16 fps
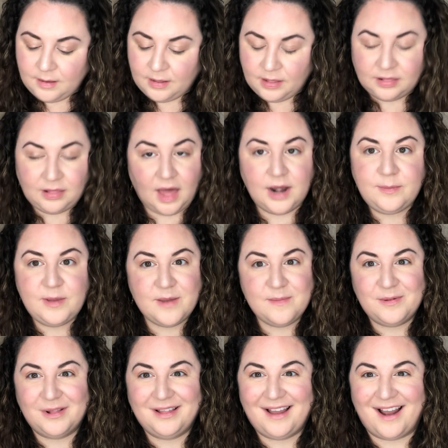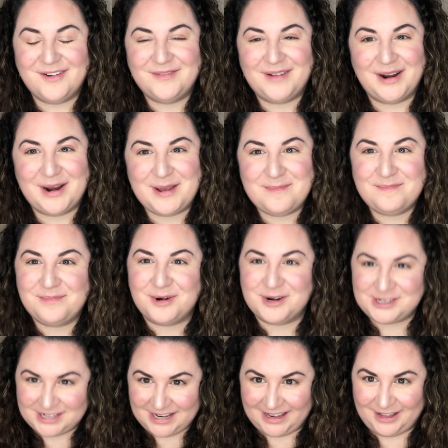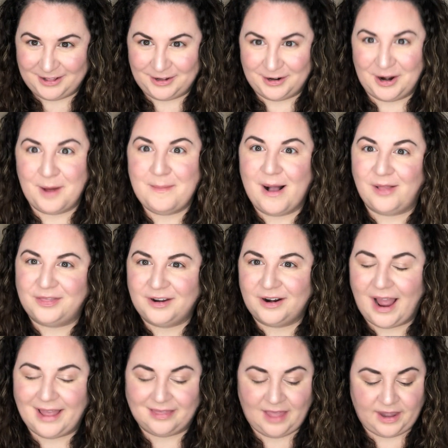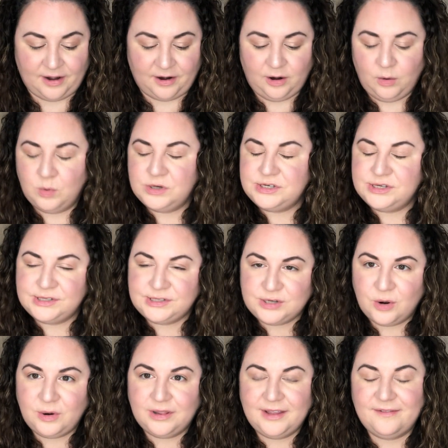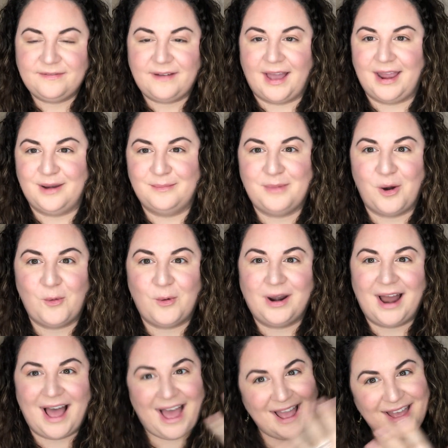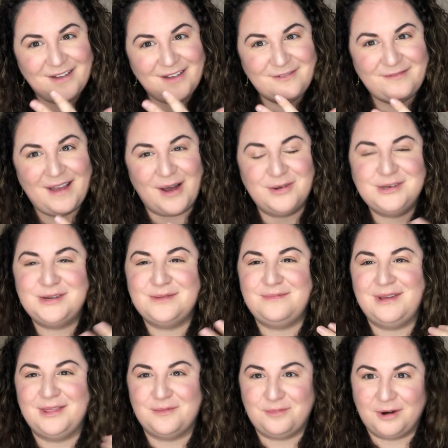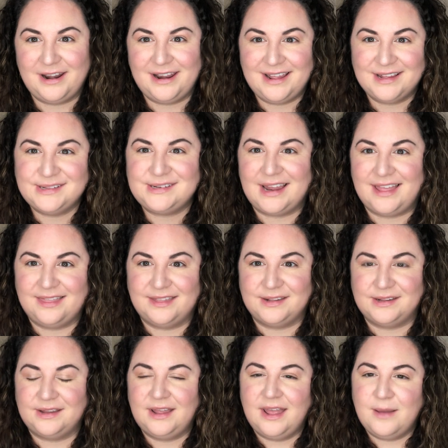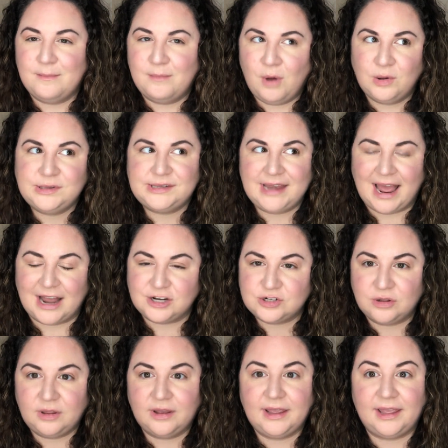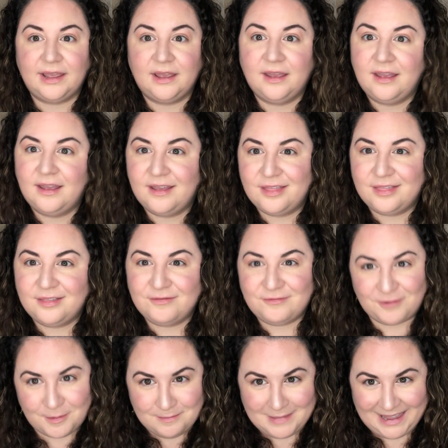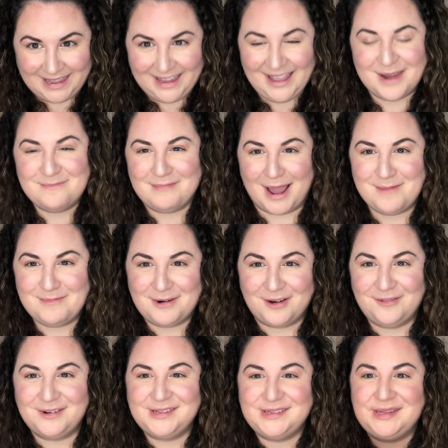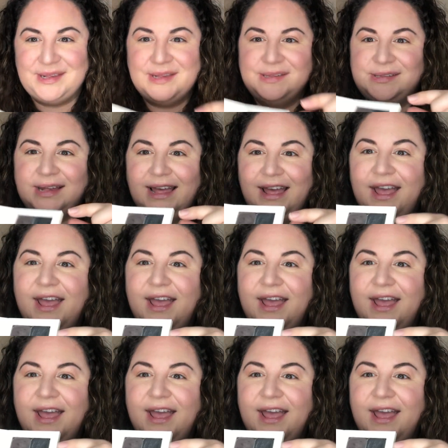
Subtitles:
a lot of people are very particular about their eyeliner, which is totally fine, but what I have found to be the prettiest and the most natural looking for me and my preferences